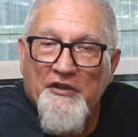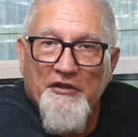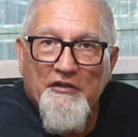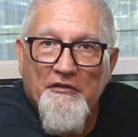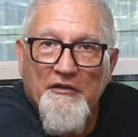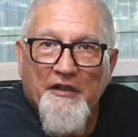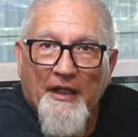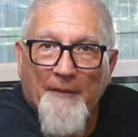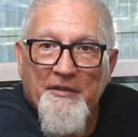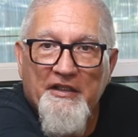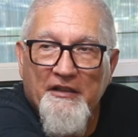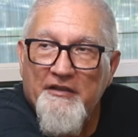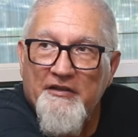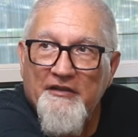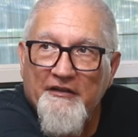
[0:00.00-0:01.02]
no. you, I mean,
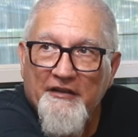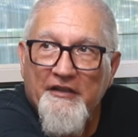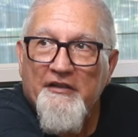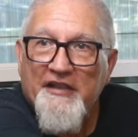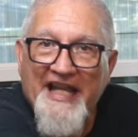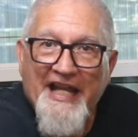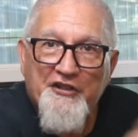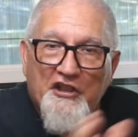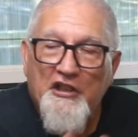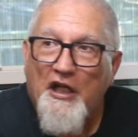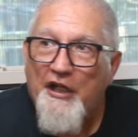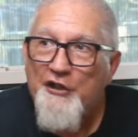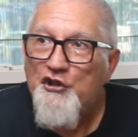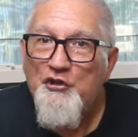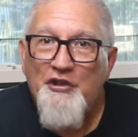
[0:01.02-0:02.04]
it literally has a
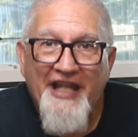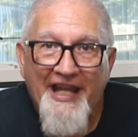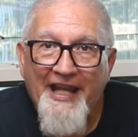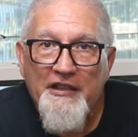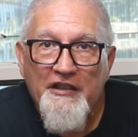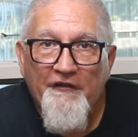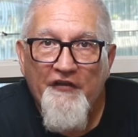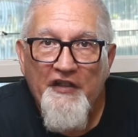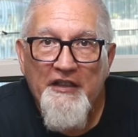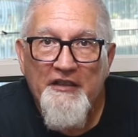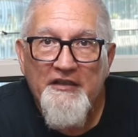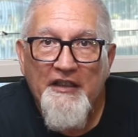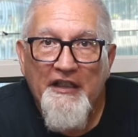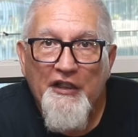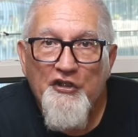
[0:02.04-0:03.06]
card you can't
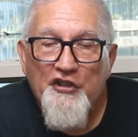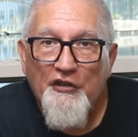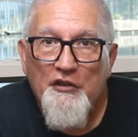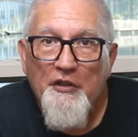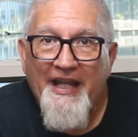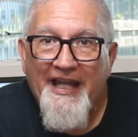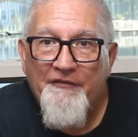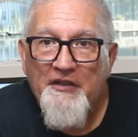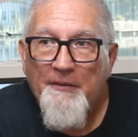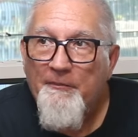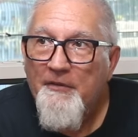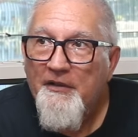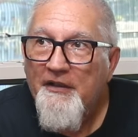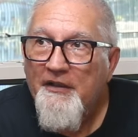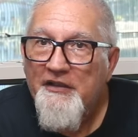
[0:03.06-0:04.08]
defeat. so you have to
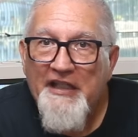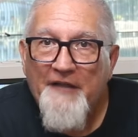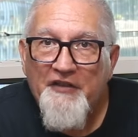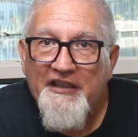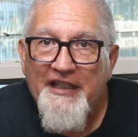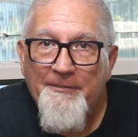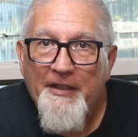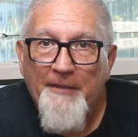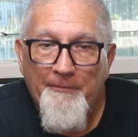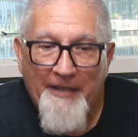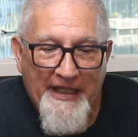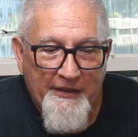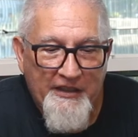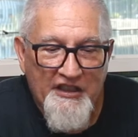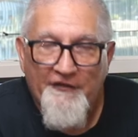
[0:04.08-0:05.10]
moving. You have to keep it at
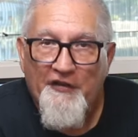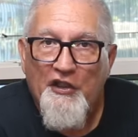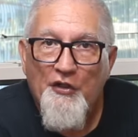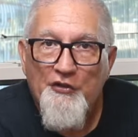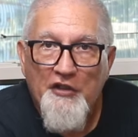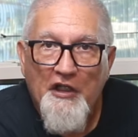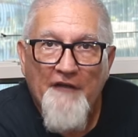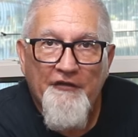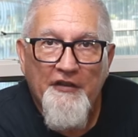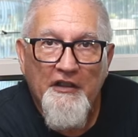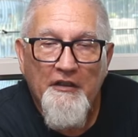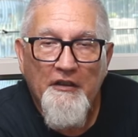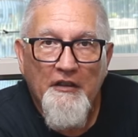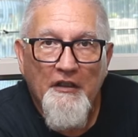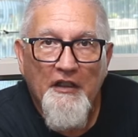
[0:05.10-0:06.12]
bay because if it goes off
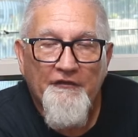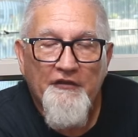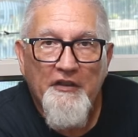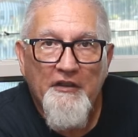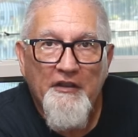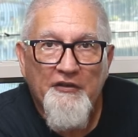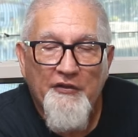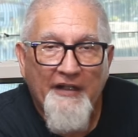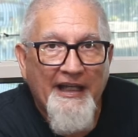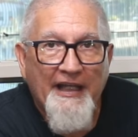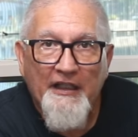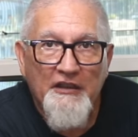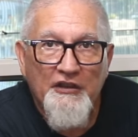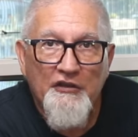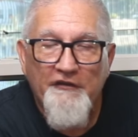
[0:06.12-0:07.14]
the off the
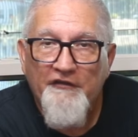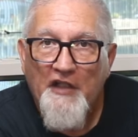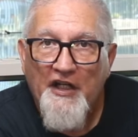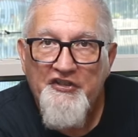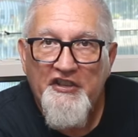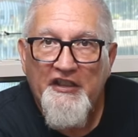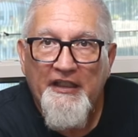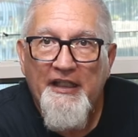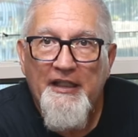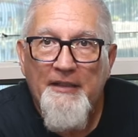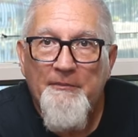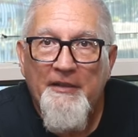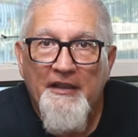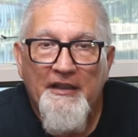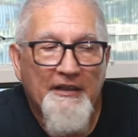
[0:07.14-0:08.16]
track, you've lost the game